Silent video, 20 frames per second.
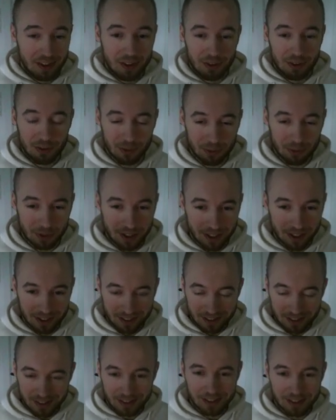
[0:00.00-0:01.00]
So
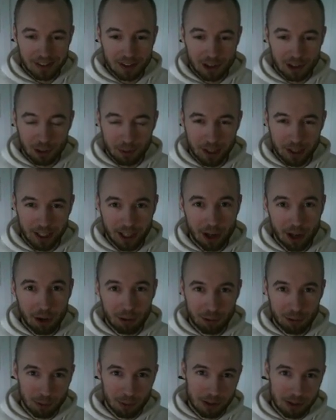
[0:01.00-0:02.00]
yeah, come hang out
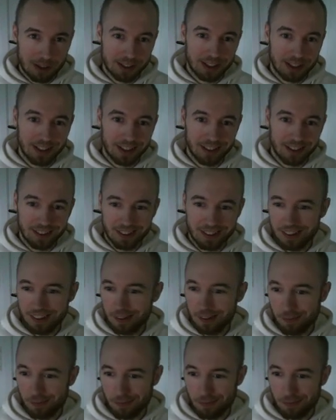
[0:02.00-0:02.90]
if you want, and